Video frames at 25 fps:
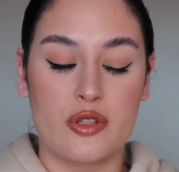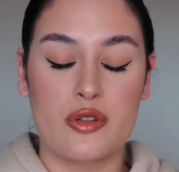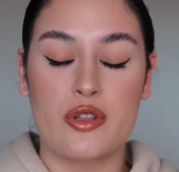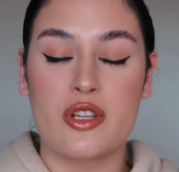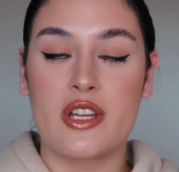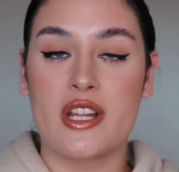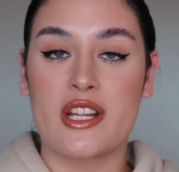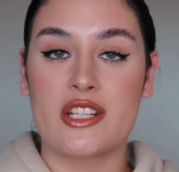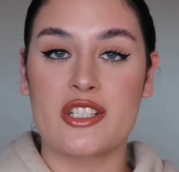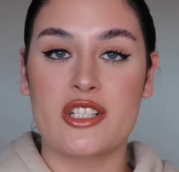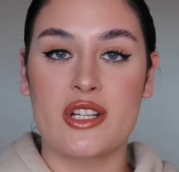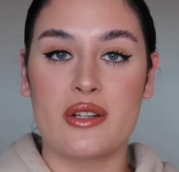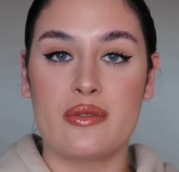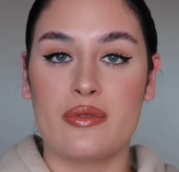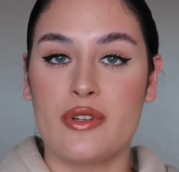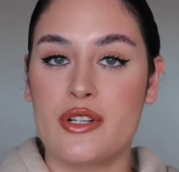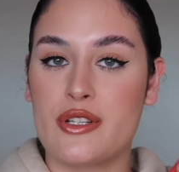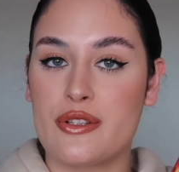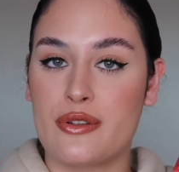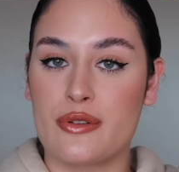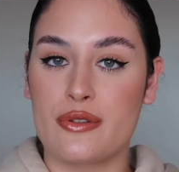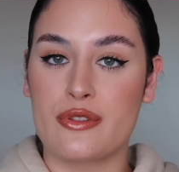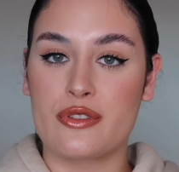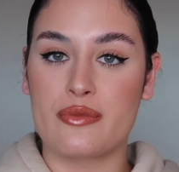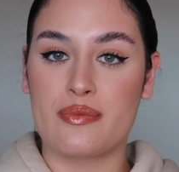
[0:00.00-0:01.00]
you can actually
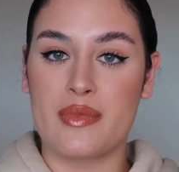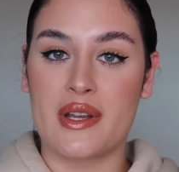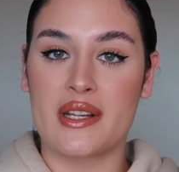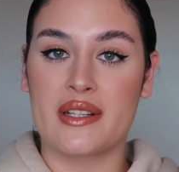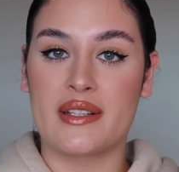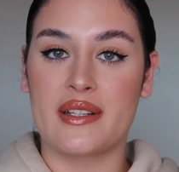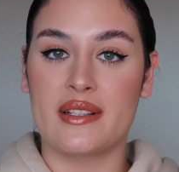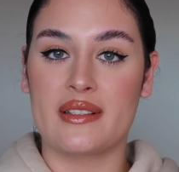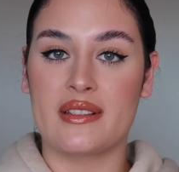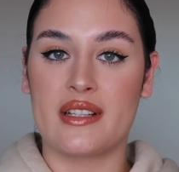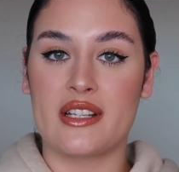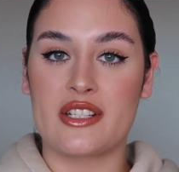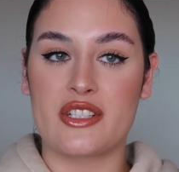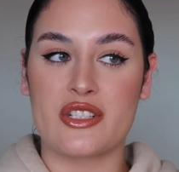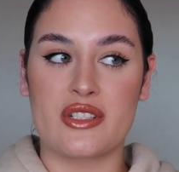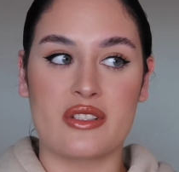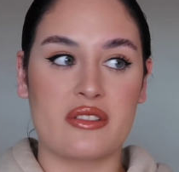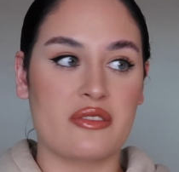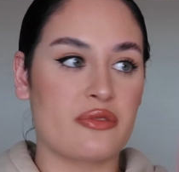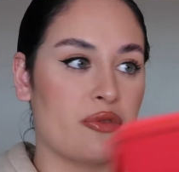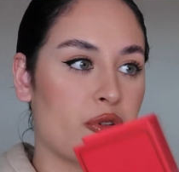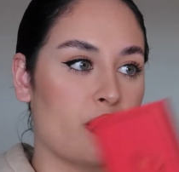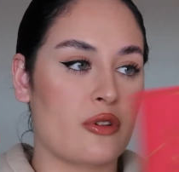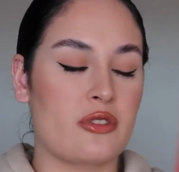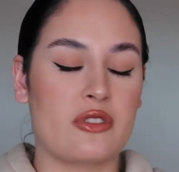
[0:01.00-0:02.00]
reuse magnetic
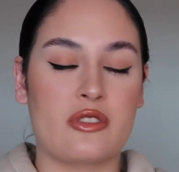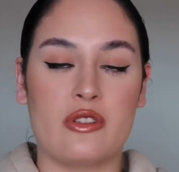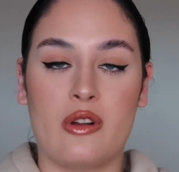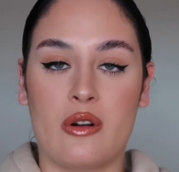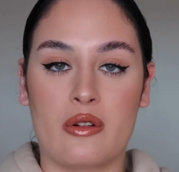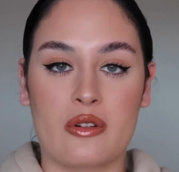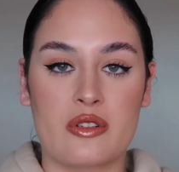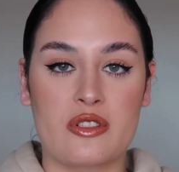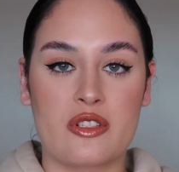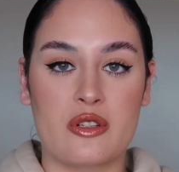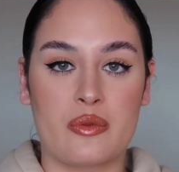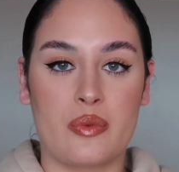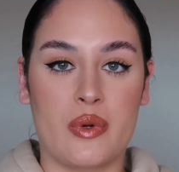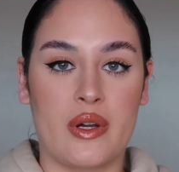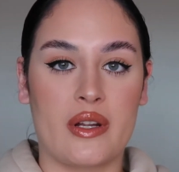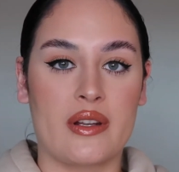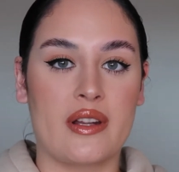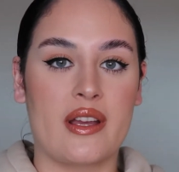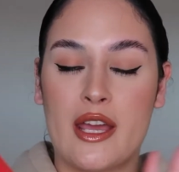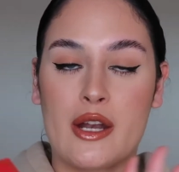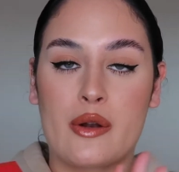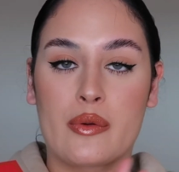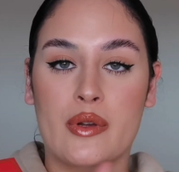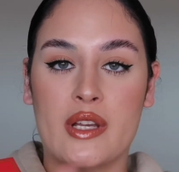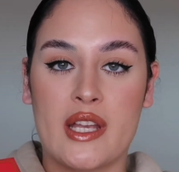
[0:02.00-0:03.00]
lashes for as long as you
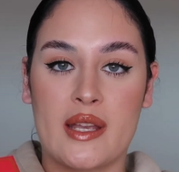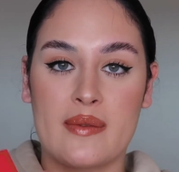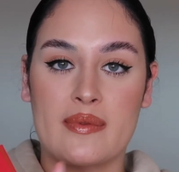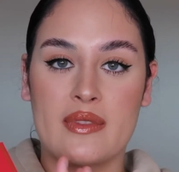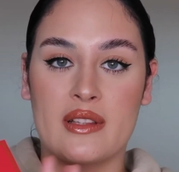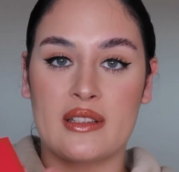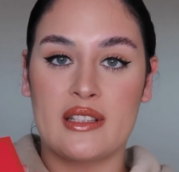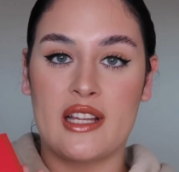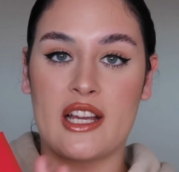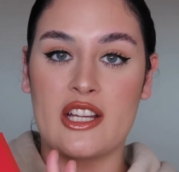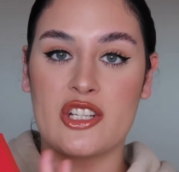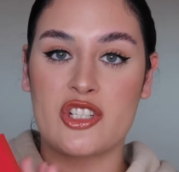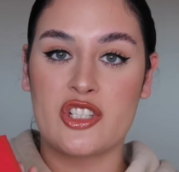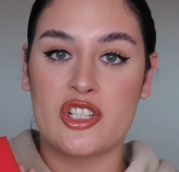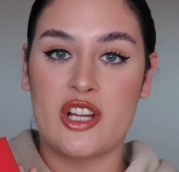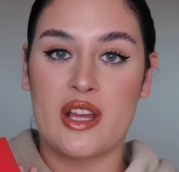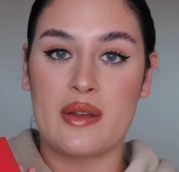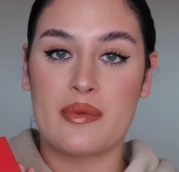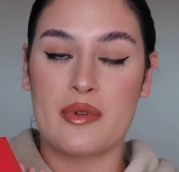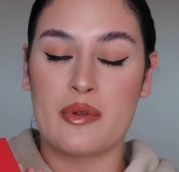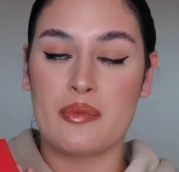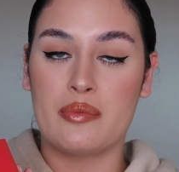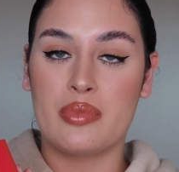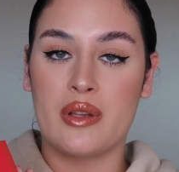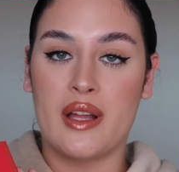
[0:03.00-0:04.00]
want, and it'll keep the lash
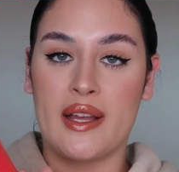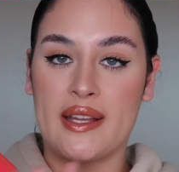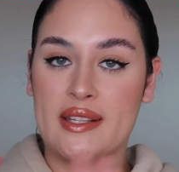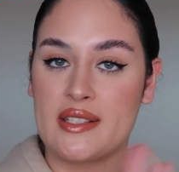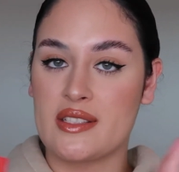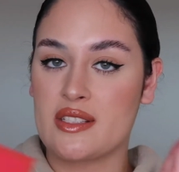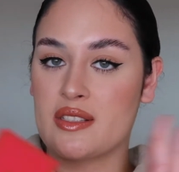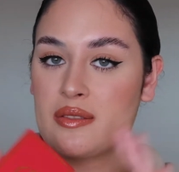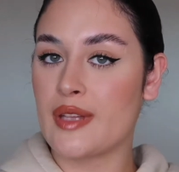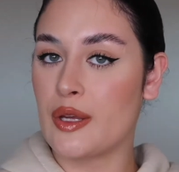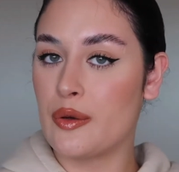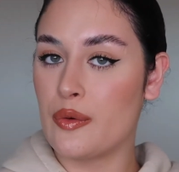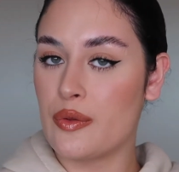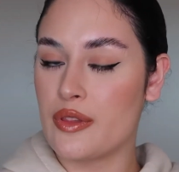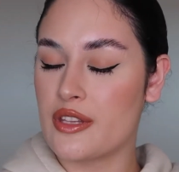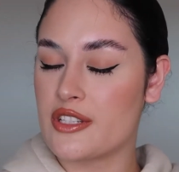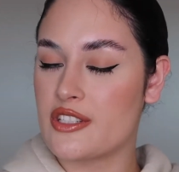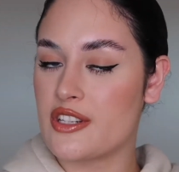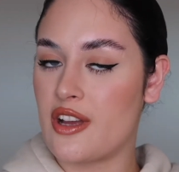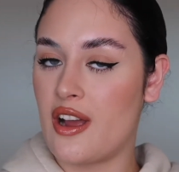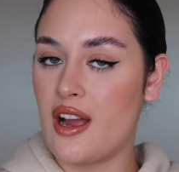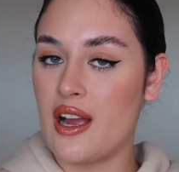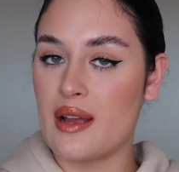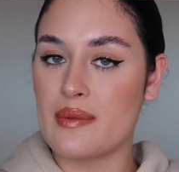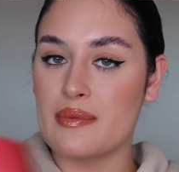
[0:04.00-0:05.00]
shape in place all the
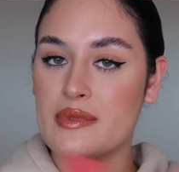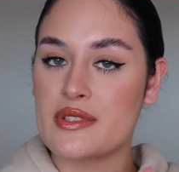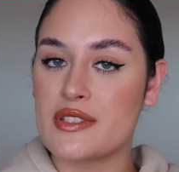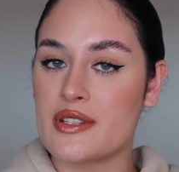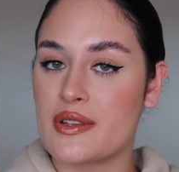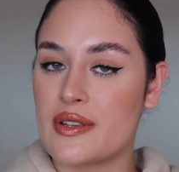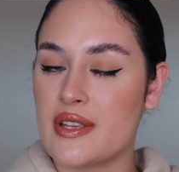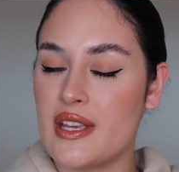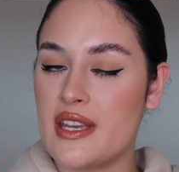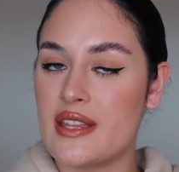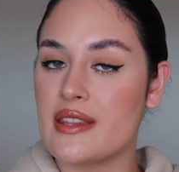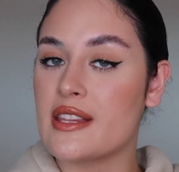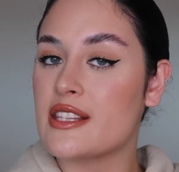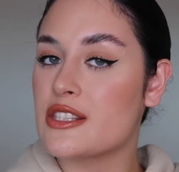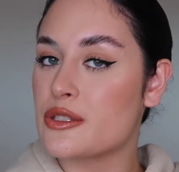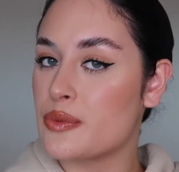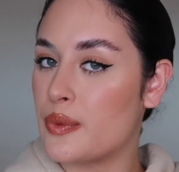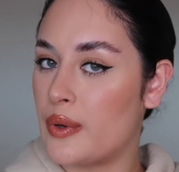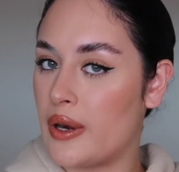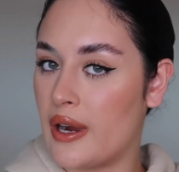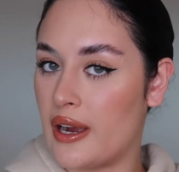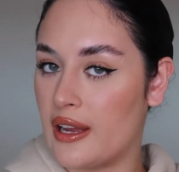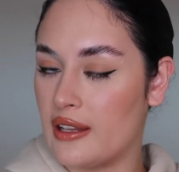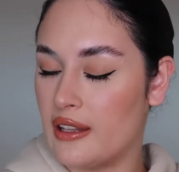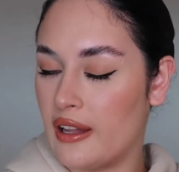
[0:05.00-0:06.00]
time. So yeah, that's
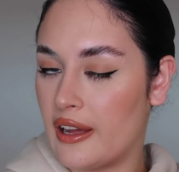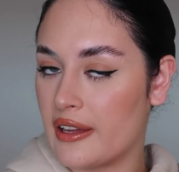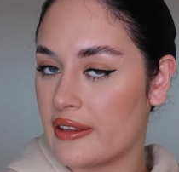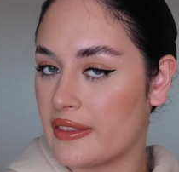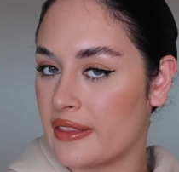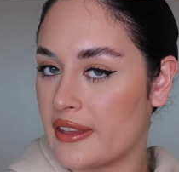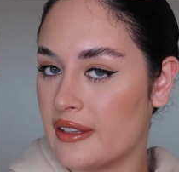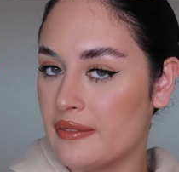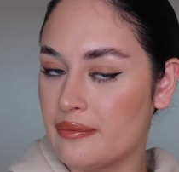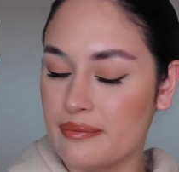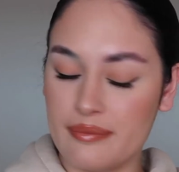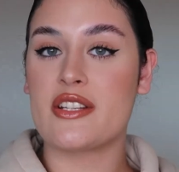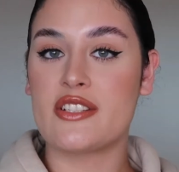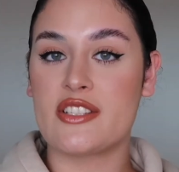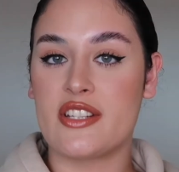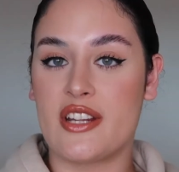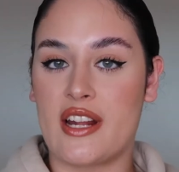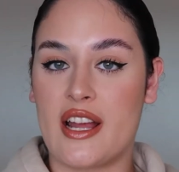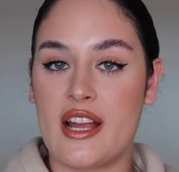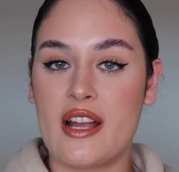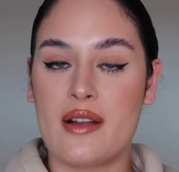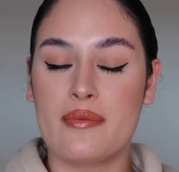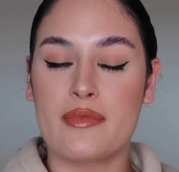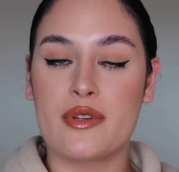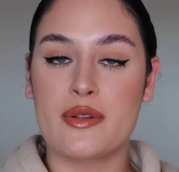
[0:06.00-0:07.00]
why I like them. And
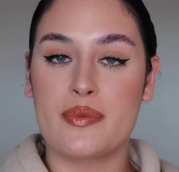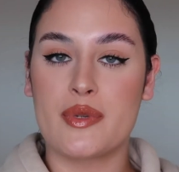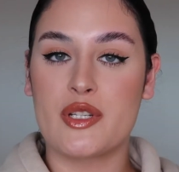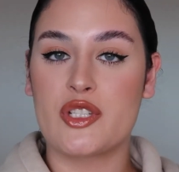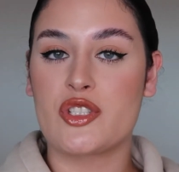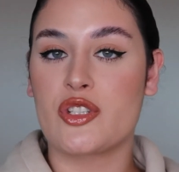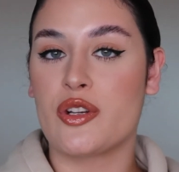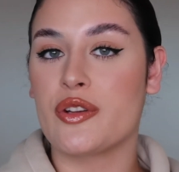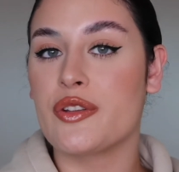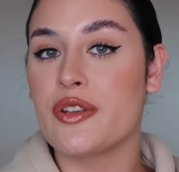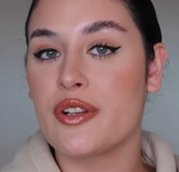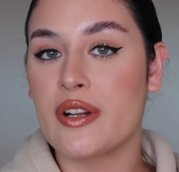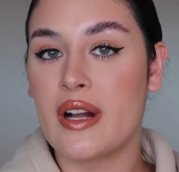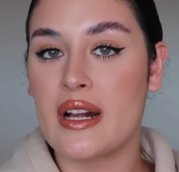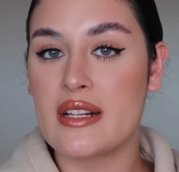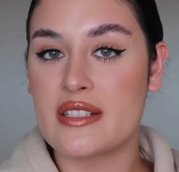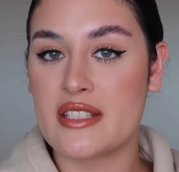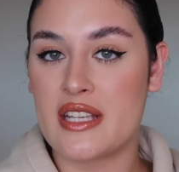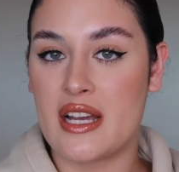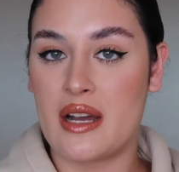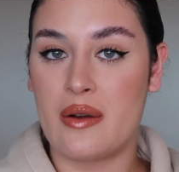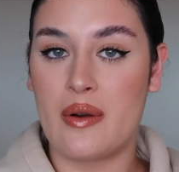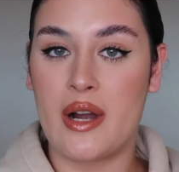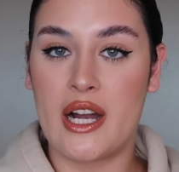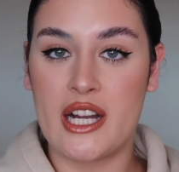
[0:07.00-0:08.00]
today I'm going to be showing you guys
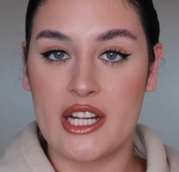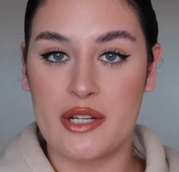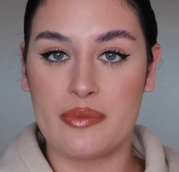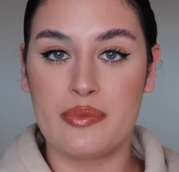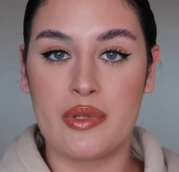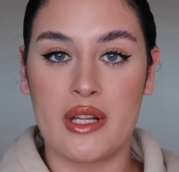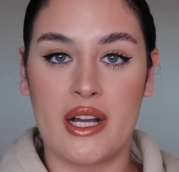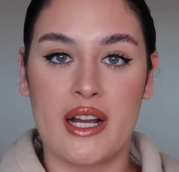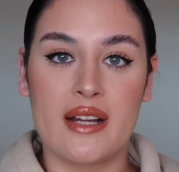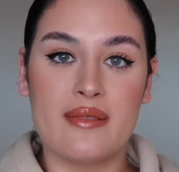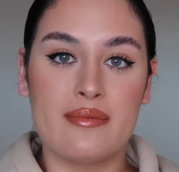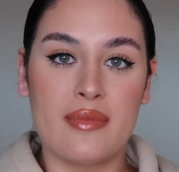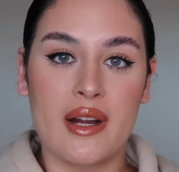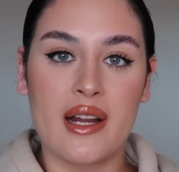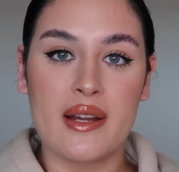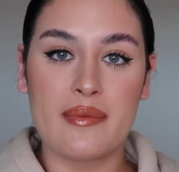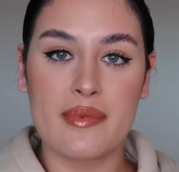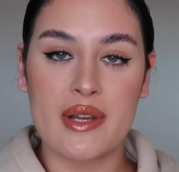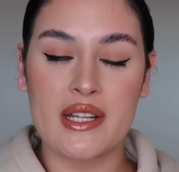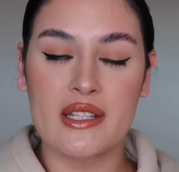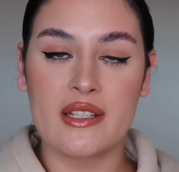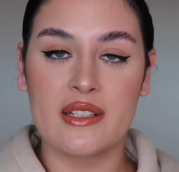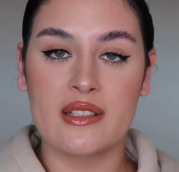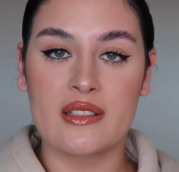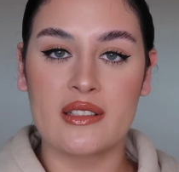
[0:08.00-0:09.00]
how I apply my
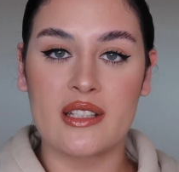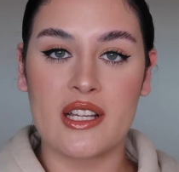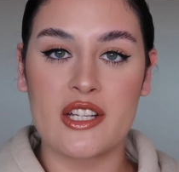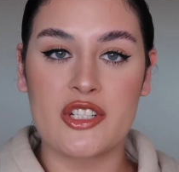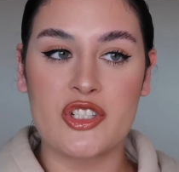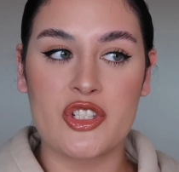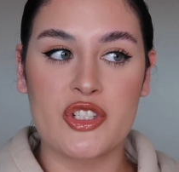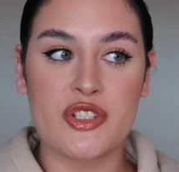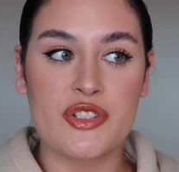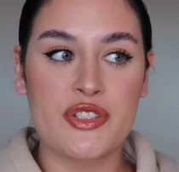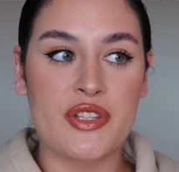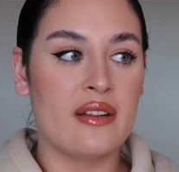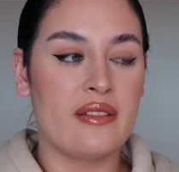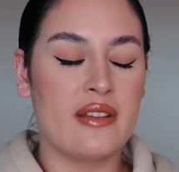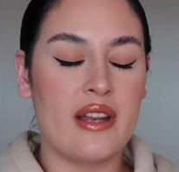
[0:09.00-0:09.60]
magnetic lashes.